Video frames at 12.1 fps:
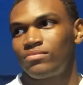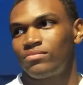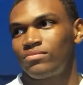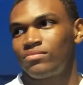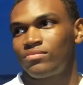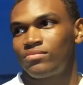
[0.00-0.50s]

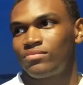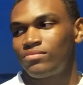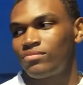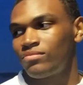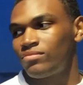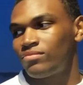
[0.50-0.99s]

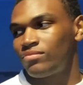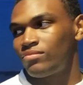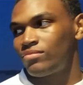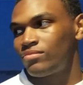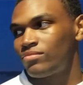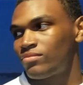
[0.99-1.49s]

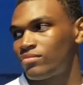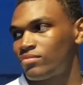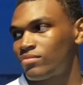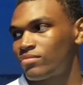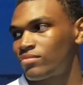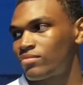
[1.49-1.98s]

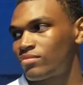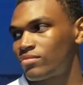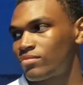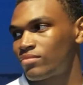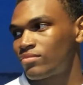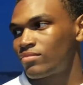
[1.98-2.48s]

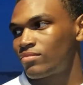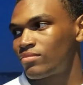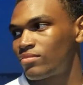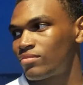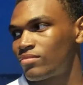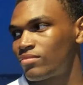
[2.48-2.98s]

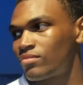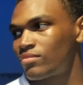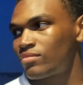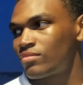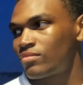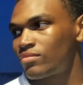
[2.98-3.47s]

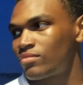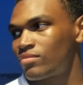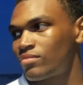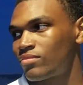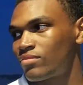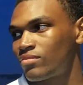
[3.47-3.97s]

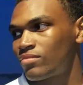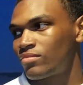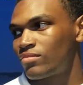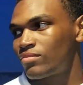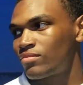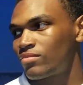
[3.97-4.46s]

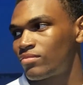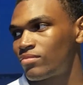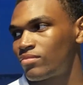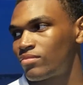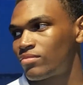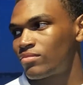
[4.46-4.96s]

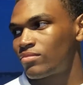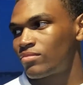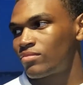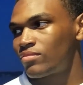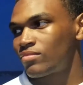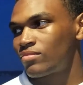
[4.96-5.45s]

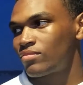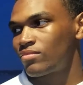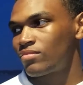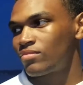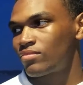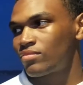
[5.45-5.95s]

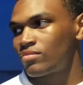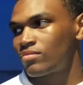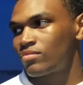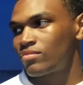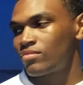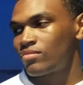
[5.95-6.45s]

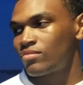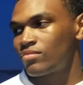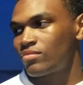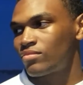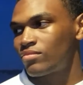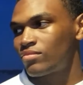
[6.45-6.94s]

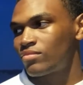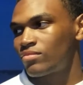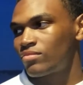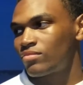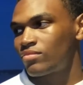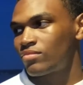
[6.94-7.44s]

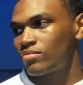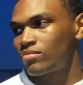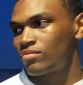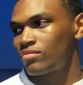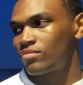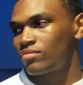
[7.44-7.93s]

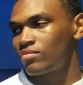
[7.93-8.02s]
The person shown says nothing.